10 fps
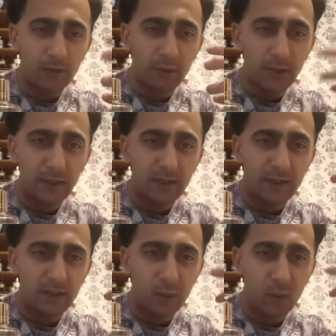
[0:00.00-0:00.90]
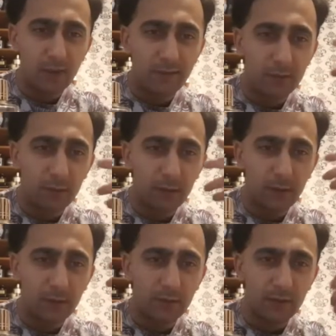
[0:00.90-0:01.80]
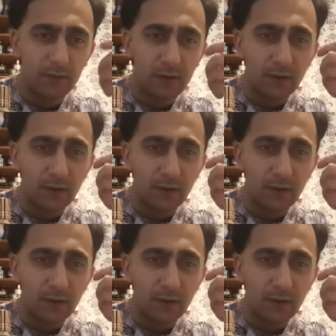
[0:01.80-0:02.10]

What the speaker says: realistic white floral notes